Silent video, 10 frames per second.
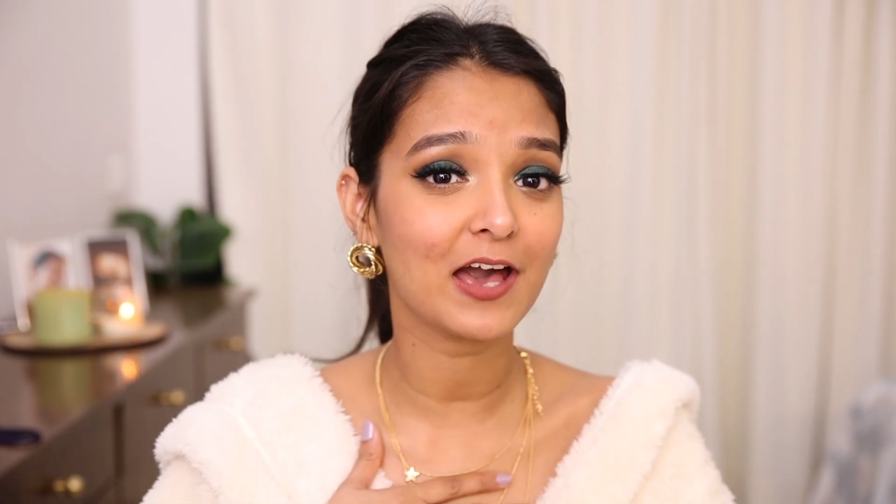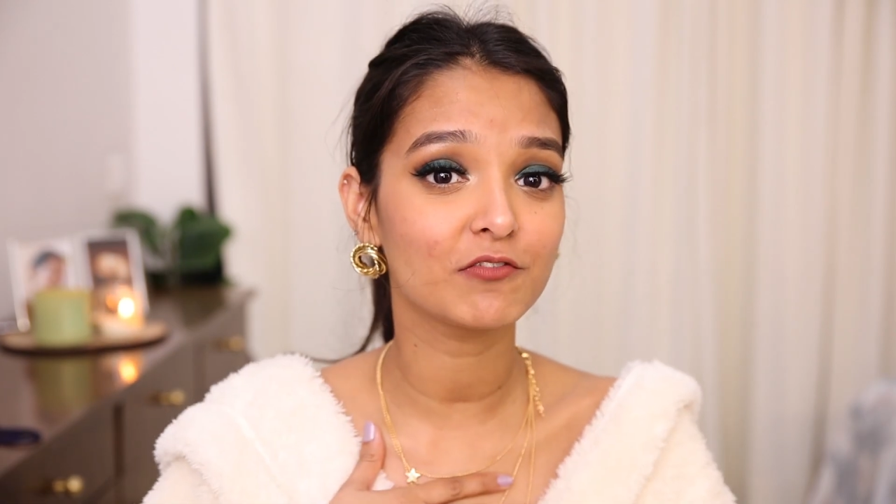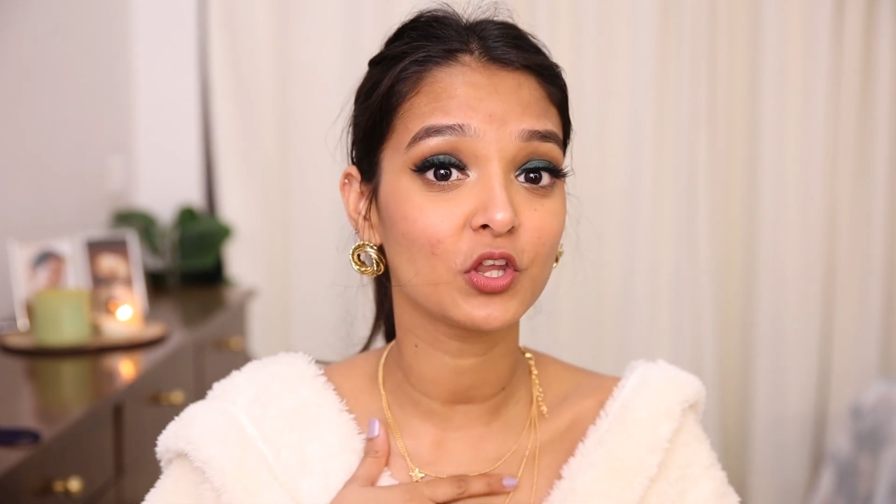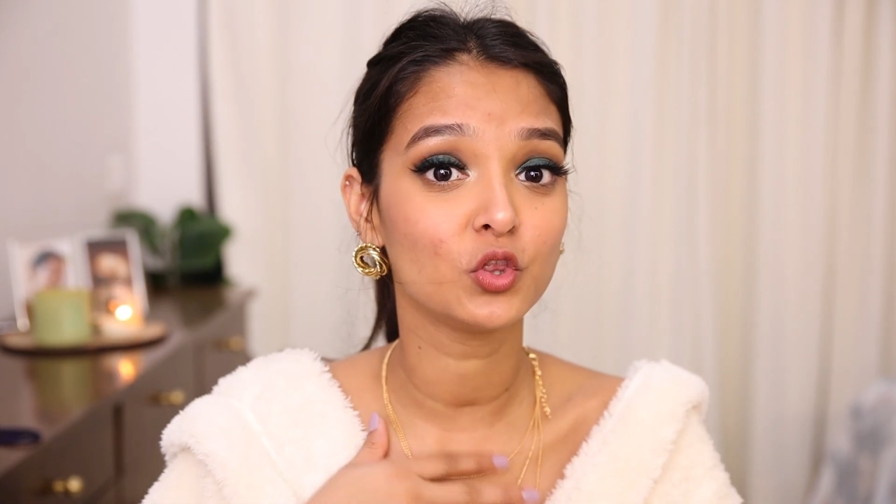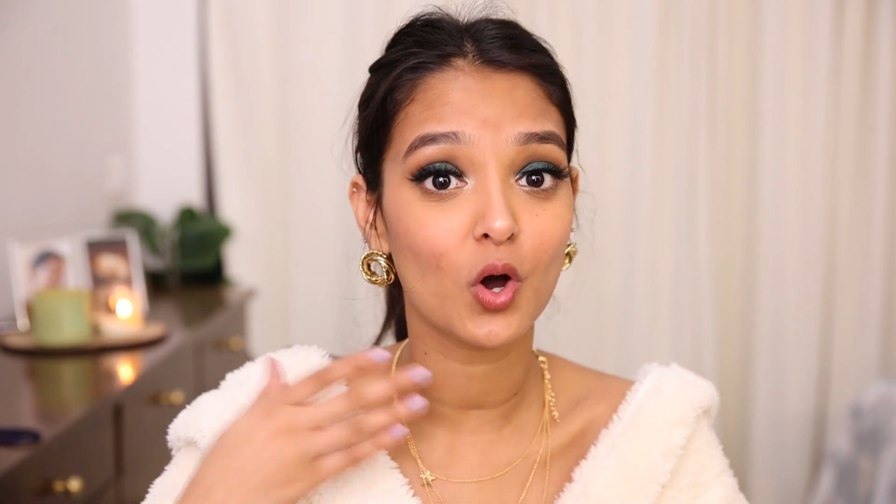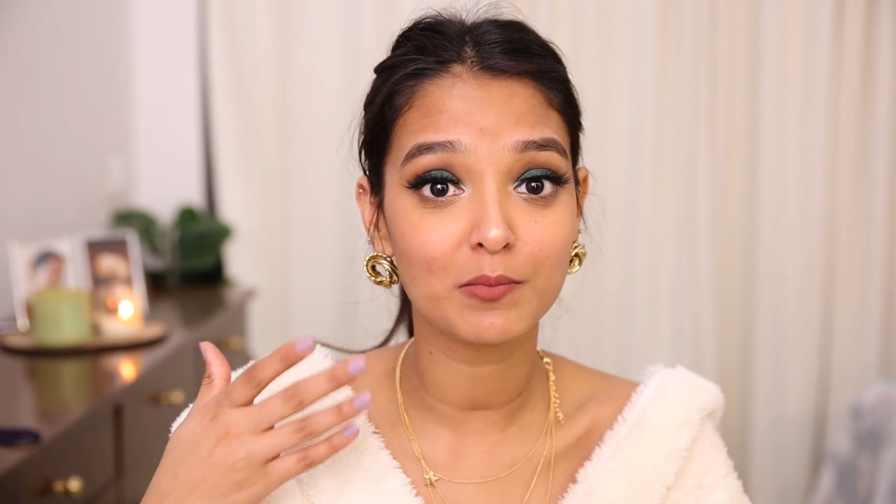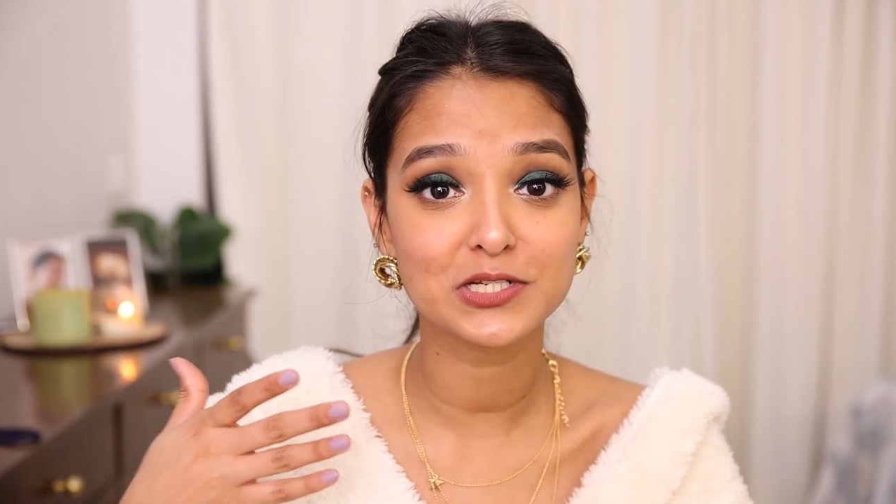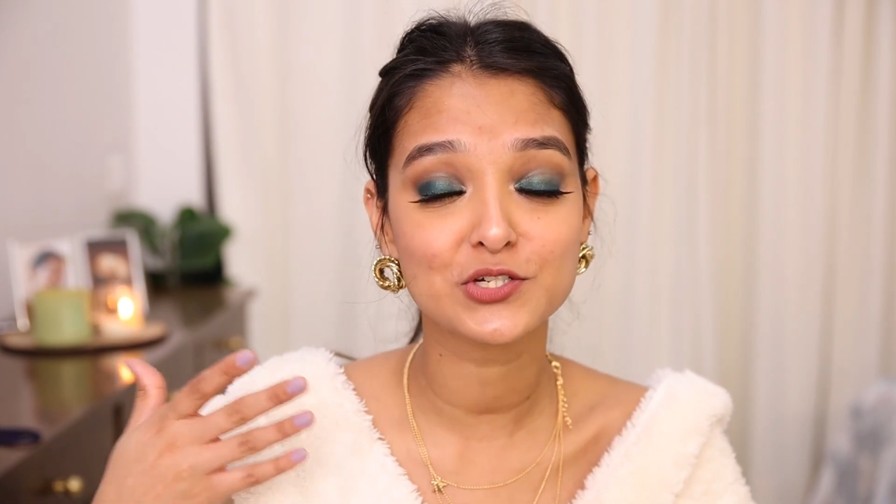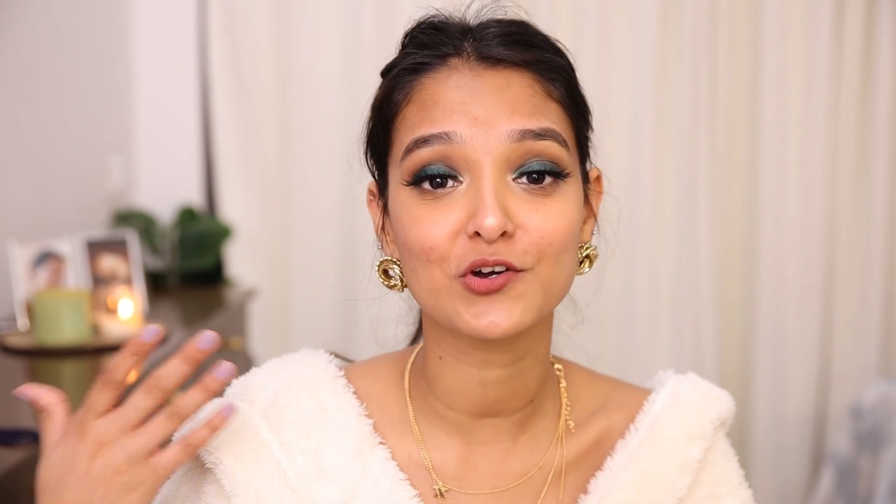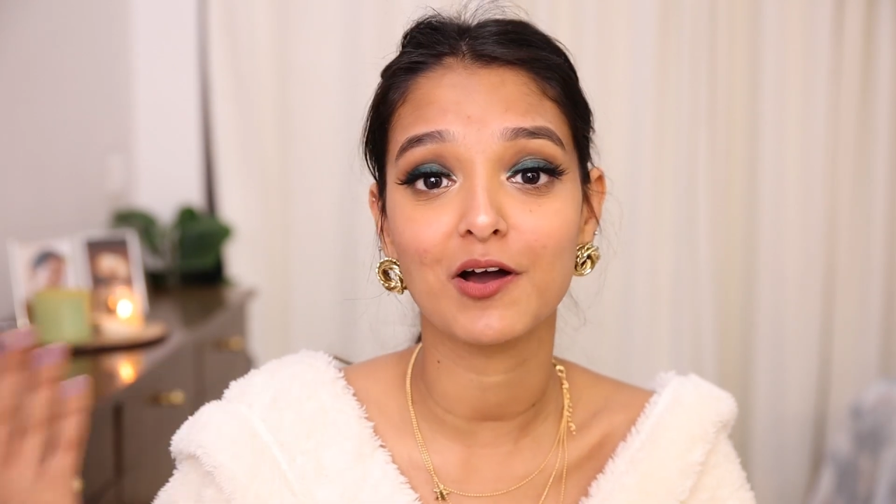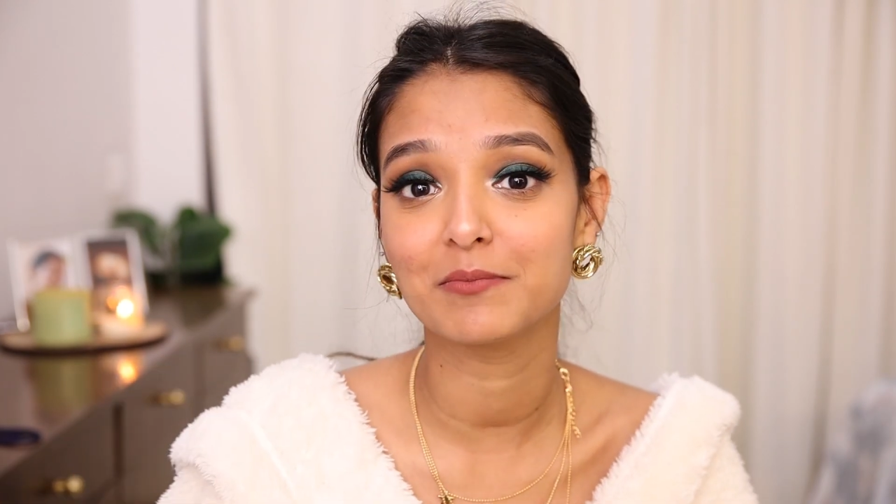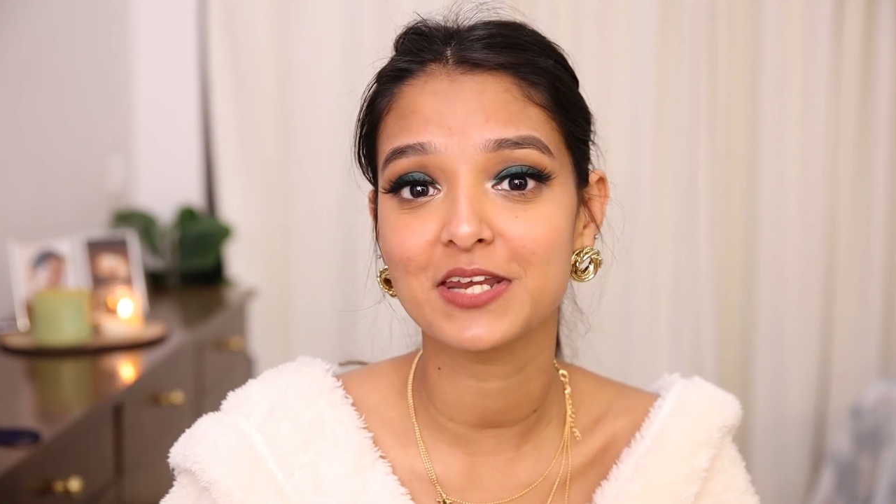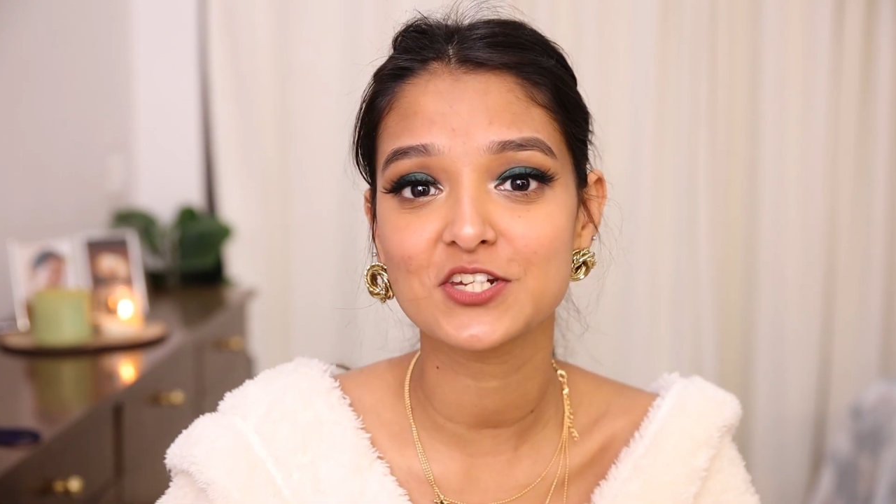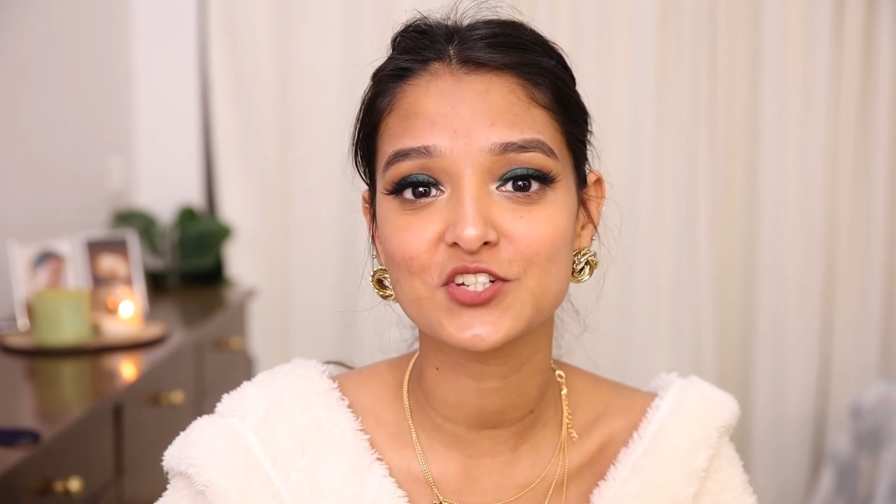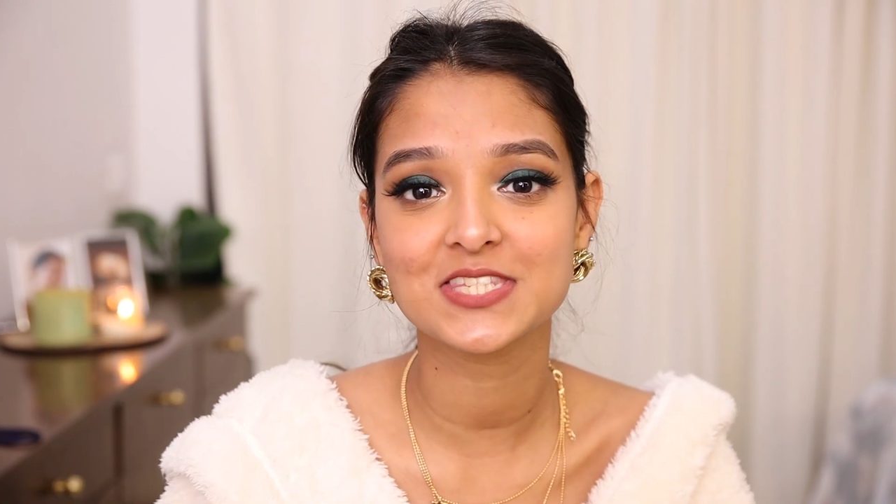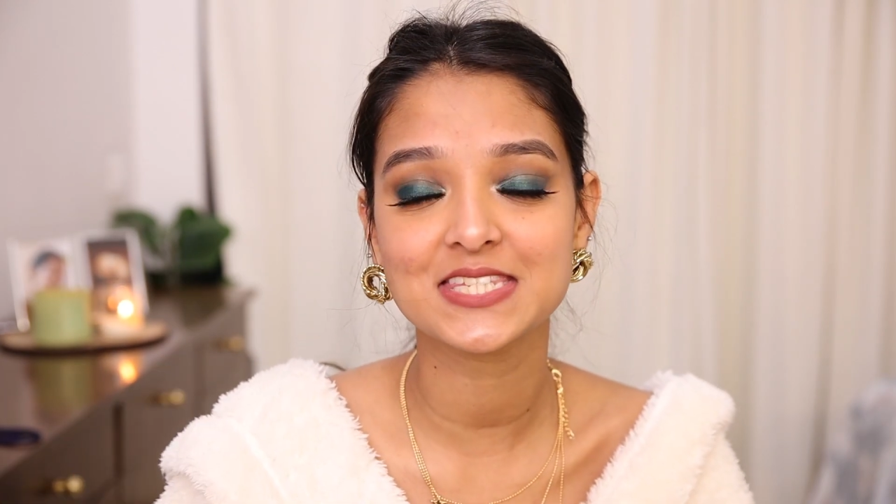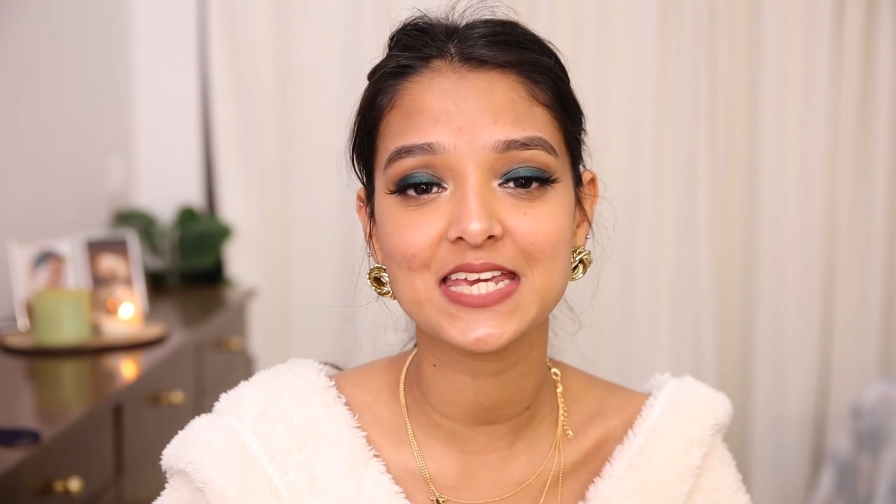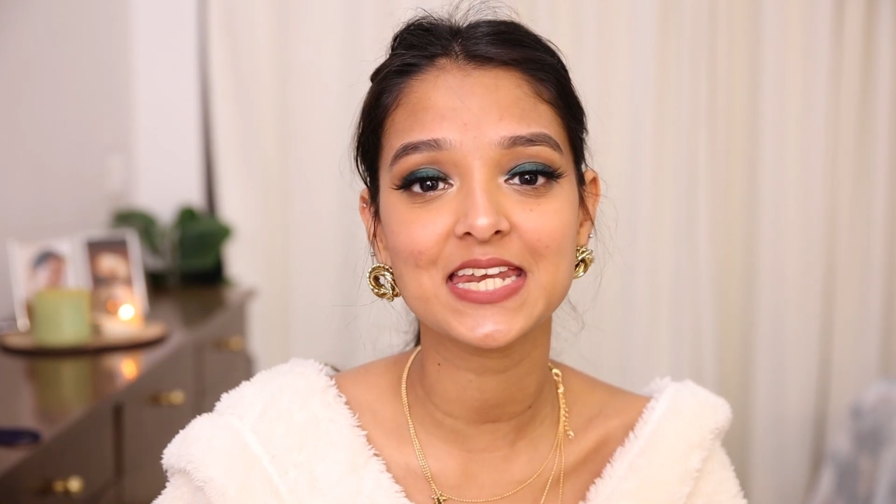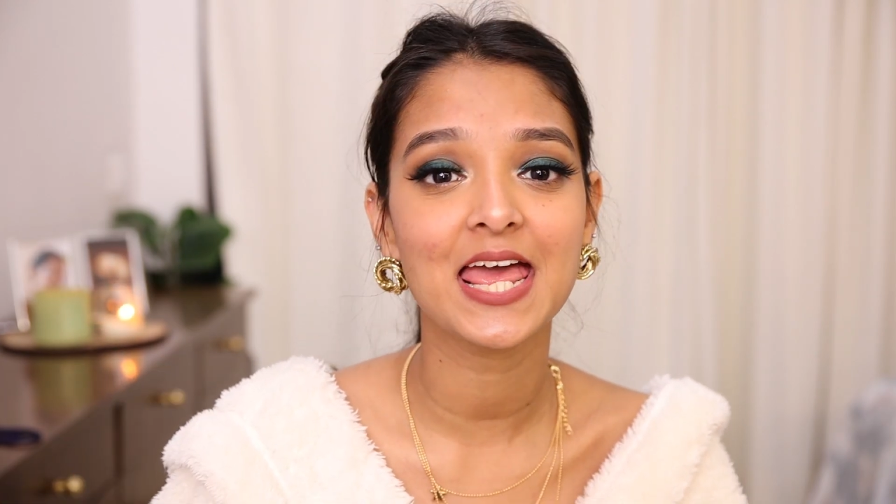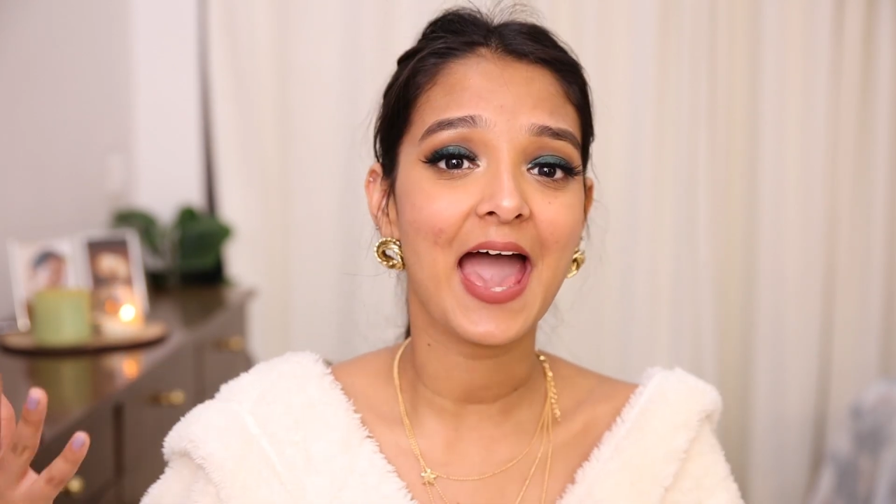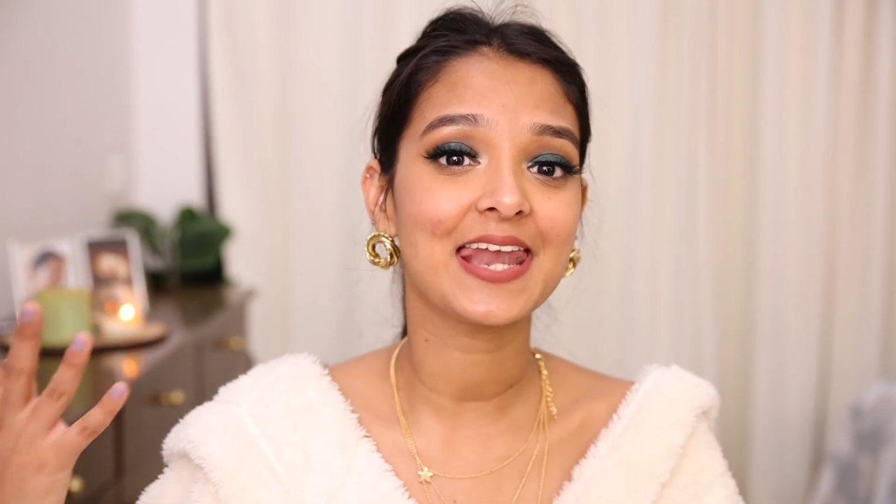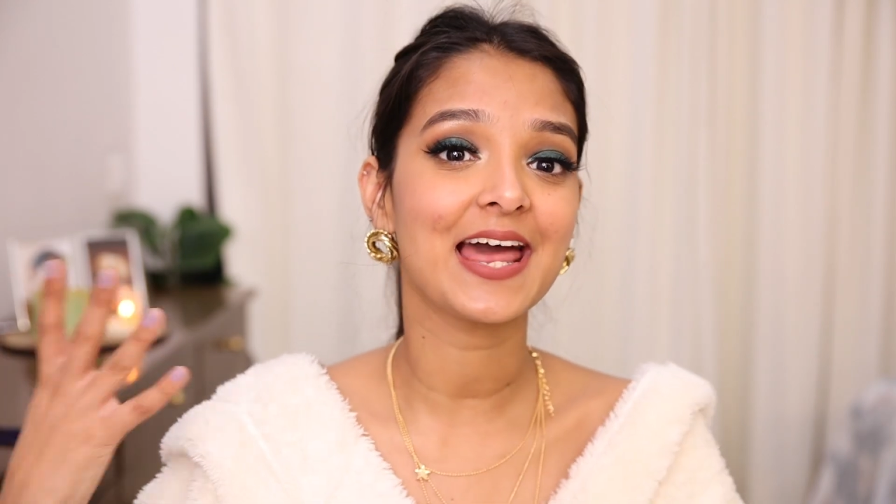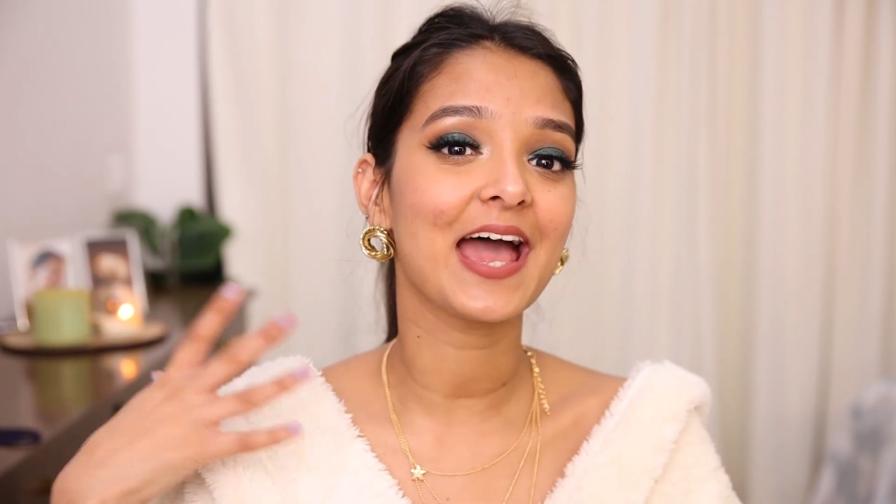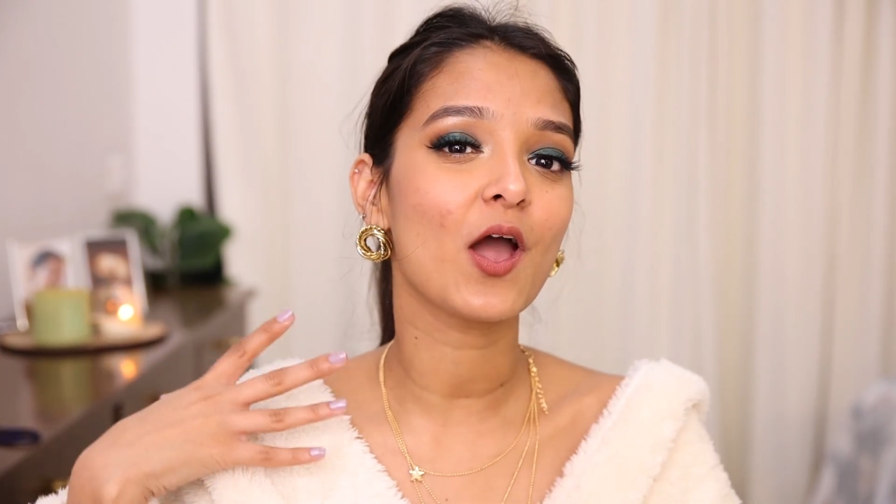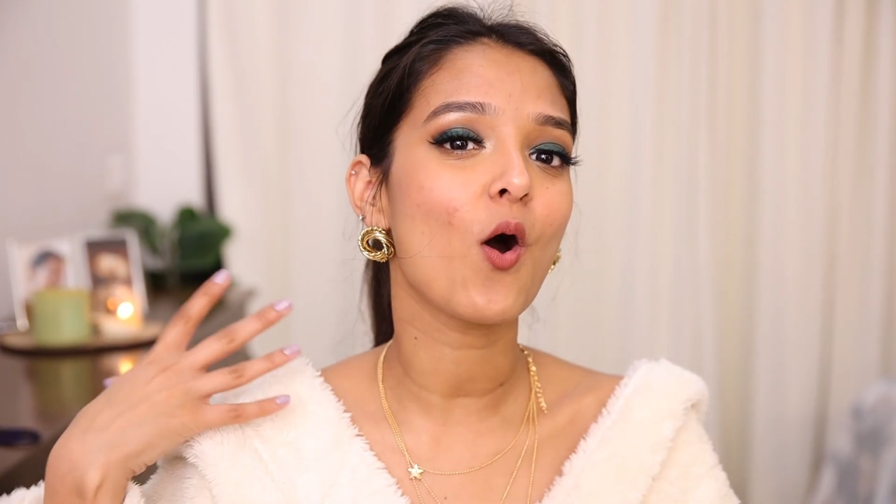have normal to combination skin and I